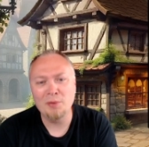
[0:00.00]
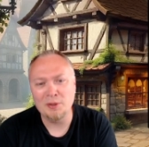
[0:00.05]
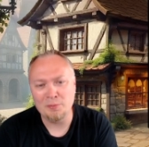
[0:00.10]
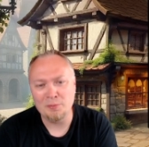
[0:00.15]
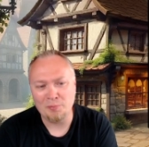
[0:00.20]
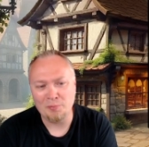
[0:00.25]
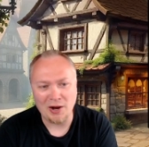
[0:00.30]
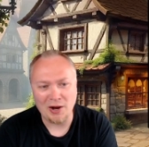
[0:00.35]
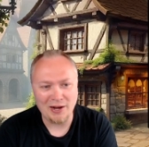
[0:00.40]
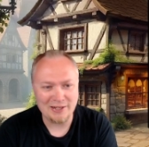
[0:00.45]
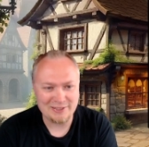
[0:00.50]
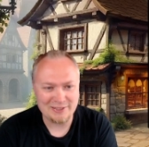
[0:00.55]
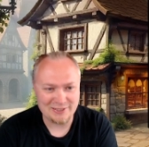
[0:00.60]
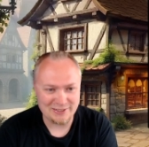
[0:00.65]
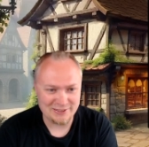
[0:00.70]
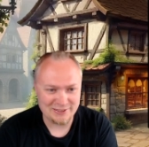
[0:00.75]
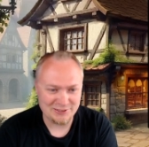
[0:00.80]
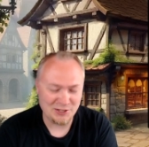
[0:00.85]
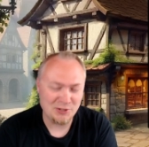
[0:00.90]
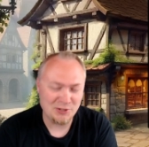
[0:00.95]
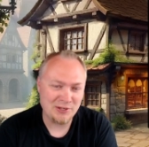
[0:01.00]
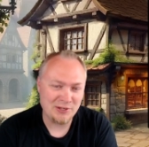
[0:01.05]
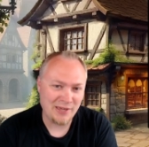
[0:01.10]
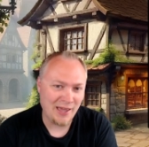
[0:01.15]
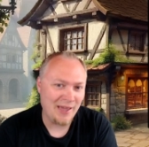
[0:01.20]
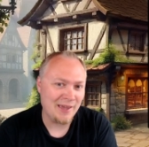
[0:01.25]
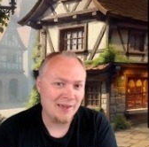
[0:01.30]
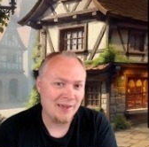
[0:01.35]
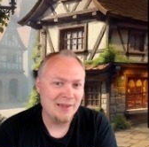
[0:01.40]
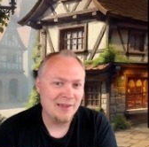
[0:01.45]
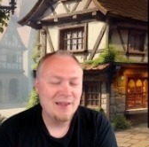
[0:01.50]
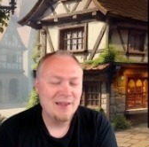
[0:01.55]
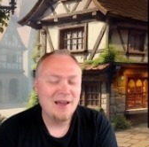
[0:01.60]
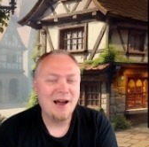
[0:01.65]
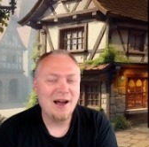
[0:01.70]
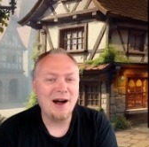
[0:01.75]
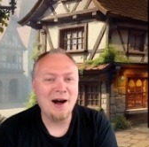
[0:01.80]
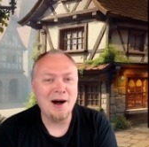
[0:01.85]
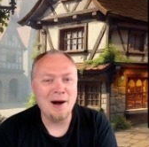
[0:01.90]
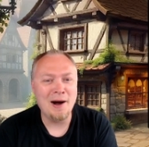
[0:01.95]
bosses. Okay.
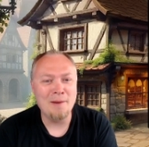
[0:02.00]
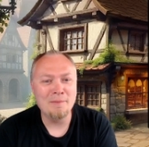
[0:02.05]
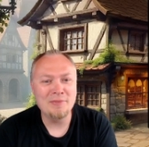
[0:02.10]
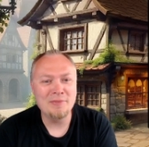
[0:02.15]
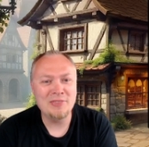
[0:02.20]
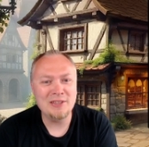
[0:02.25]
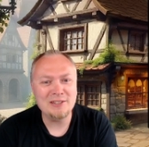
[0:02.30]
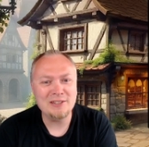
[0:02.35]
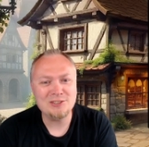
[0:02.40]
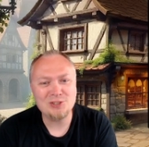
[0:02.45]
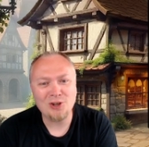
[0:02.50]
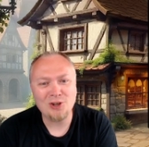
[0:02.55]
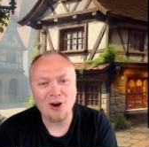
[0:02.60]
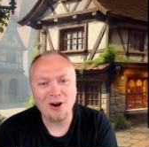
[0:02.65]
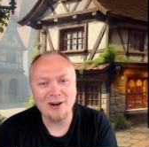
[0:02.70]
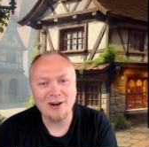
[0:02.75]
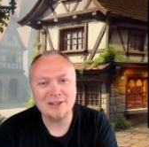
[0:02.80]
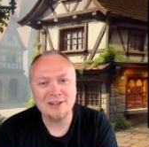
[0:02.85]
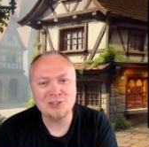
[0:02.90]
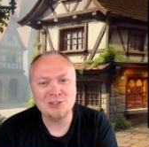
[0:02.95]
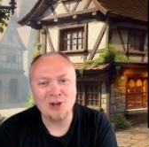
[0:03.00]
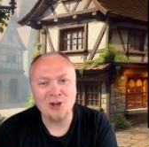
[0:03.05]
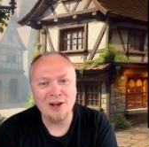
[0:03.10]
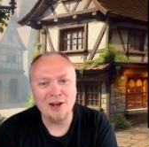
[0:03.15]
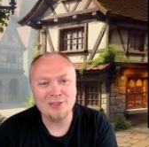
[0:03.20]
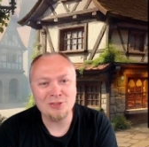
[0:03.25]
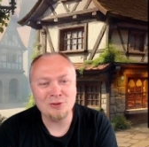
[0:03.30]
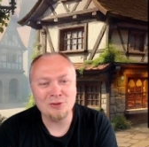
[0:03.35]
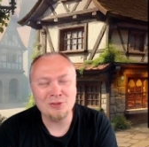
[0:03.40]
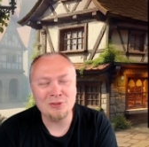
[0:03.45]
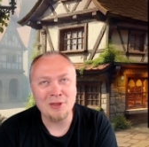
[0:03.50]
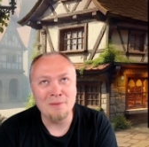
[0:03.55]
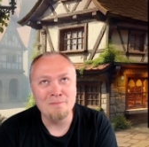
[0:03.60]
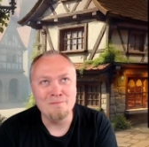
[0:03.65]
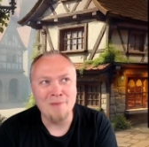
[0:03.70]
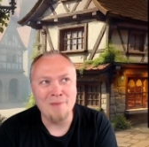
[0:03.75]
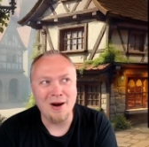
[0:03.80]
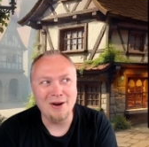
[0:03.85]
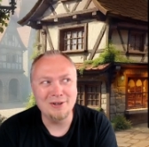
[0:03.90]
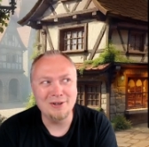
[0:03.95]
This card has gone through the
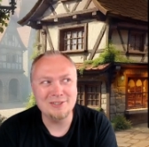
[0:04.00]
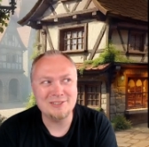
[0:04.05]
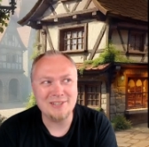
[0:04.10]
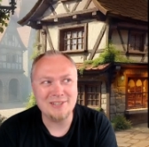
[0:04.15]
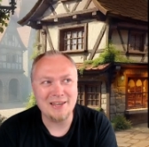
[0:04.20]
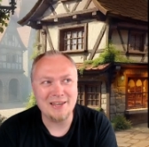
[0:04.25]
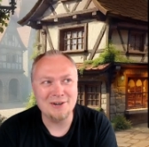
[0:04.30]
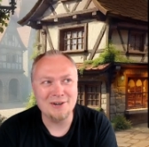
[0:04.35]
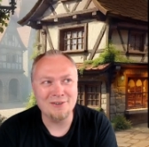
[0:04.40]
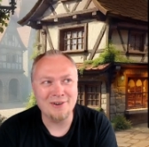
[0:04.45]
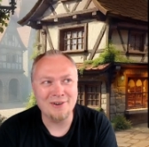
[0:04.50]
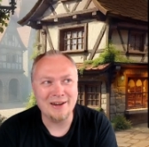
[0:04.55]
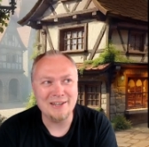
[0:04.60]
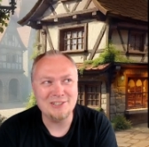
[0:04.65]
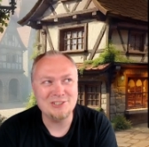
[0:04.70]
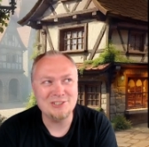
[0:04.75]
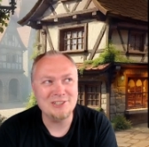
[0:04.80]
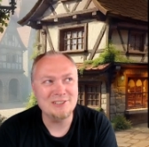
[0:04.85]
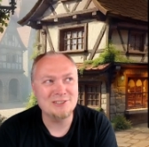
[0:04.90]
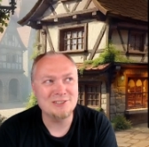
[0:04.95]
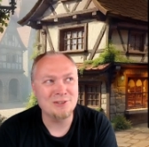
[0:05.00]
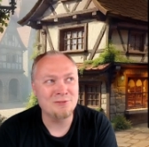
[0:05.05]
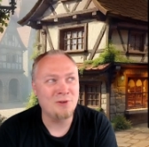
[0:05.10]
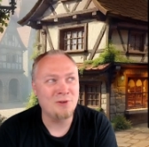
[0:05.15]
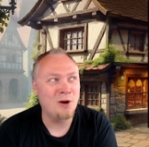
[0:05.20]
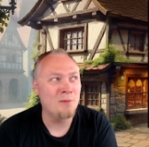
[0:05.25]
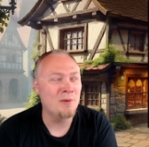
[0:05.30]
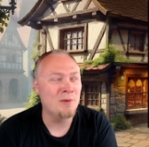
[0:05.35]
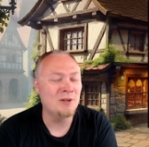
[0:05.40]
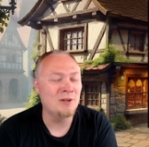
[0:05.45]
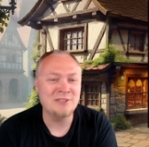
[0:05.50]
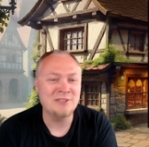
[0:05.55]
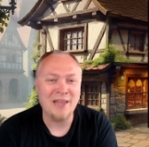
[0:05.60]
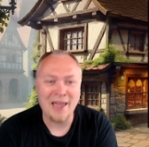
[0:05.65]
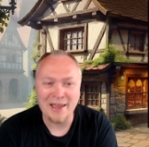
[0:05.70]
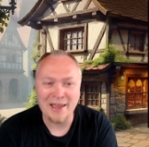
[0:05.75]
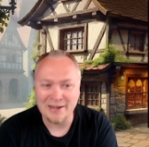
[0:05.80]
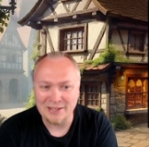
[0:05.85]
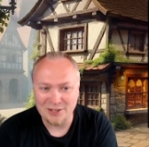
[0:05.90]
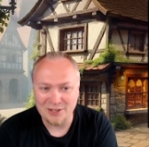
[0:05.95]
most iterations of almost
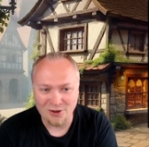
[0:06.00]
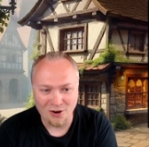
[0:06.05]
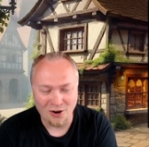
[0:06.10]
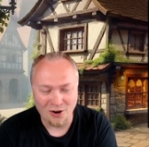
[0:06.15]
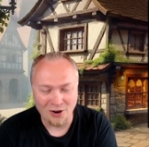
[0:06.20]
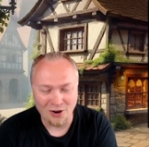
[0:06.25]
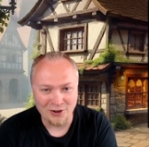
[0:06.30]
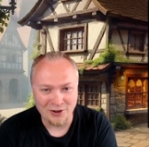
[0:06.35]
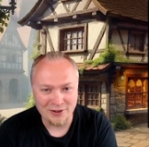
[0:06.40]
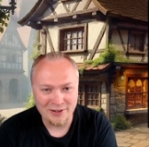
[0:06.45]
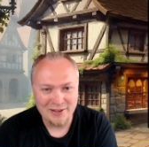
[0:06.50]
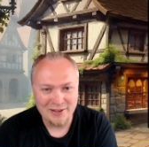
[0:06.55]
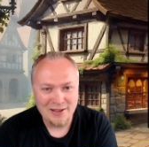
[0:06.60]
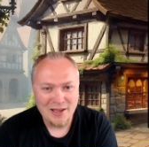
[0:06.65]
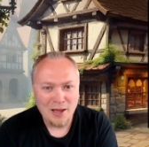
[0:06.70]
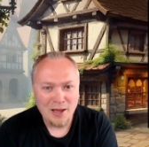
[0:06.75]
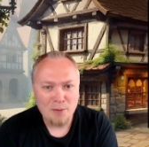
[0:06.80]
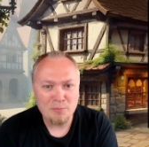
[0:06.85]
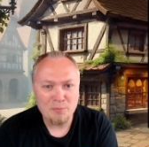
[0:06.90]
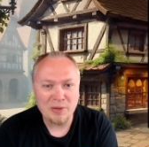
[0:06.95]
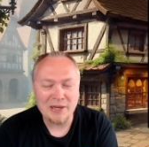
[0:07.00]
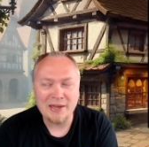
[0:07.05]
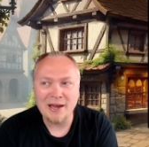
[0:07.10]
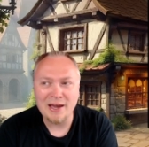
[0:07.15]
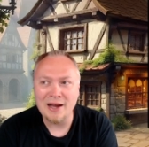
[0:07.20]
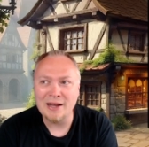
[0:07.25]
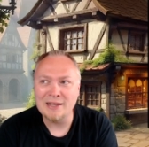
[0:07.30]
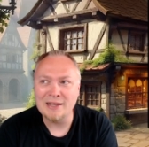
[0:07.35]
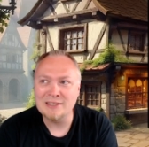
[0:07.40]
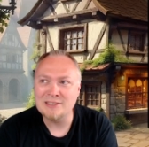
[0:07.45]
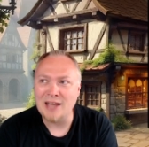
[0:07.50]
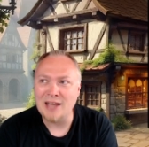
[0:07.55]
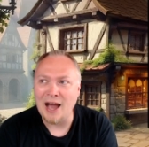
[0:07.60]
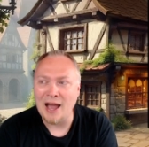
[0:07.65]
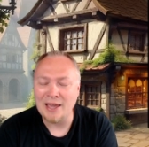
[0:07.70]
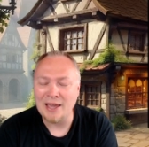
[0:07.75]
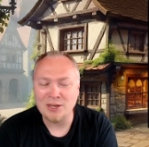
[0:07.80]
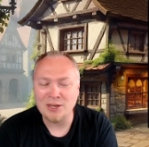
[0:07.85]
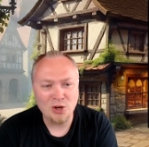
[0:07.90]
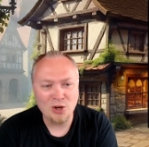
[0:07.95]
any card because
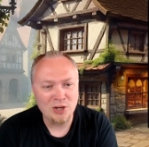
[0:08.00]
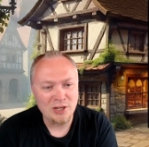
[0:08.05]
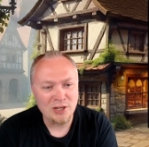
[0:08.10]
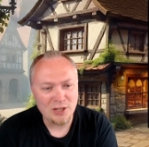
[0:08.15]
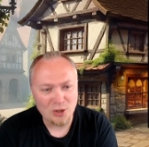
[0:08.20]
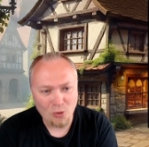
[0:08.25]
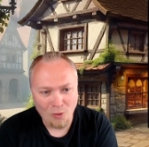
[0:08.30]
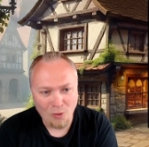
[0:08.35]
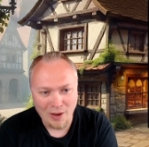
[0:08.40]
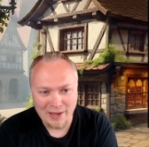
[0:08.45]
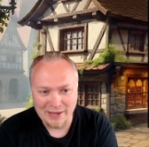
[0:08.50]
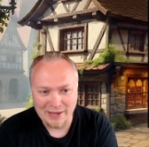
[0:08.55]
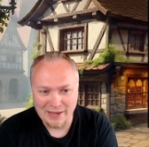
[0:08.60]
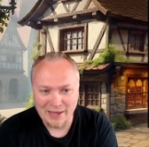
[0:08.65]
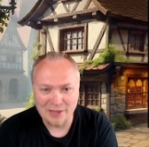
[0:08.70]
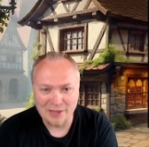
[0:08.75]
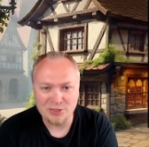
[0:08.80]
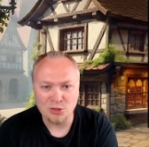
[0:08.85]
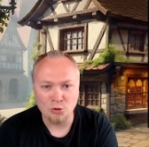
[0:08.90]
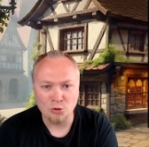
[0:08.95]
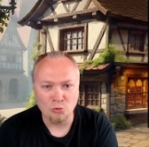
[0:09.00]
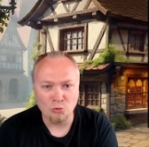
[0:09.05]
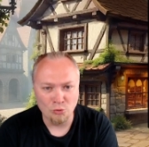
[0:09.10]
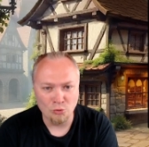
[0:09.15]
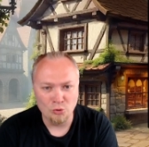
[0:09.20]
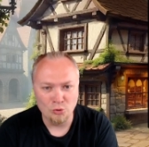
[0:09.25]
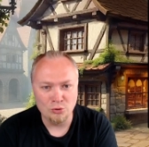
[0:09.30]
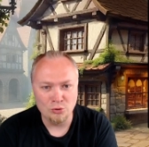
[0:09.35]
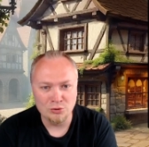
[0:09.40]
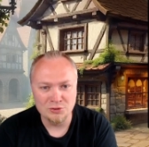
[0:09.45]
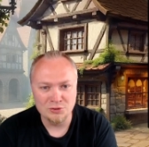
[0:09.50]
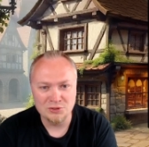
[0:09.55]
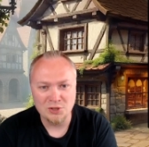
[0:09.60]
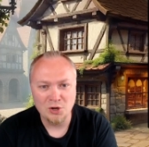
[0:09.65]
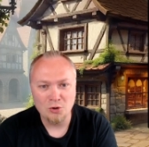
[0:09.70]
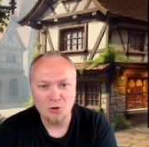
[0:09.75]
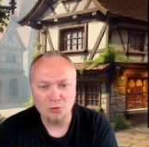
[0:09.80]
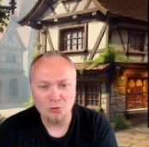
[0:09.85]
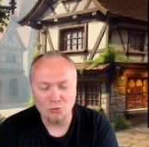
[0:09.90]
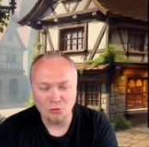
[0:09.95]
I couldn't quite get the rules
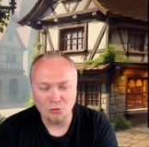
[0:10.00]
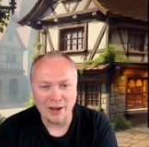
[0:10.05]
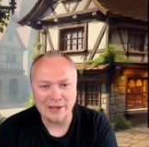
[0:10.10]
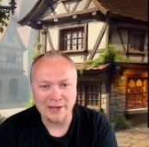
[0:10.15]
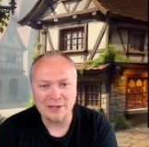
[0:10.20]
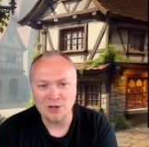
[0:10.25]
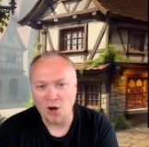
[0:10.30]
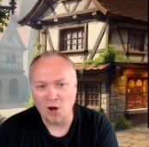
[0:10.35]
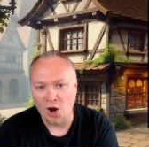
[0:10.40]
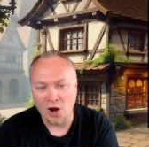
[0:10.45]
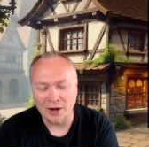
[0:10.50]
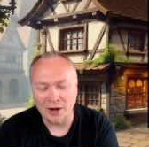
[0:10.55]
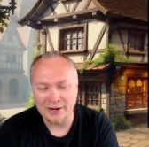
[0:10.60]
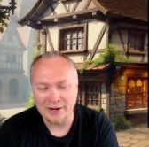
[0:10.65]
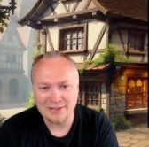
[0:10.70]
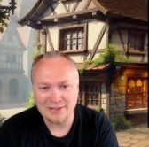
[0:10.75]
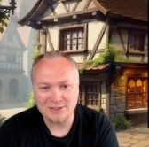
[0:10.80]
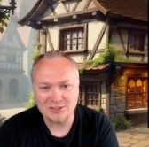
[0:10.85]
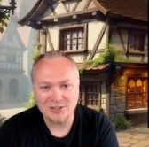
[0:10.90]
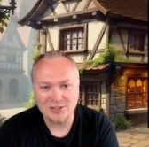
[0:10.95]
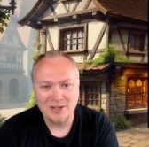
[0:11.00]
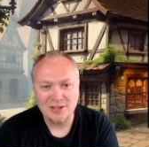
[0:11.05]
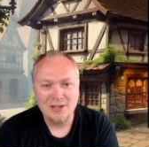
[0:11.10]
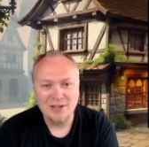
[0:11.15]
right on it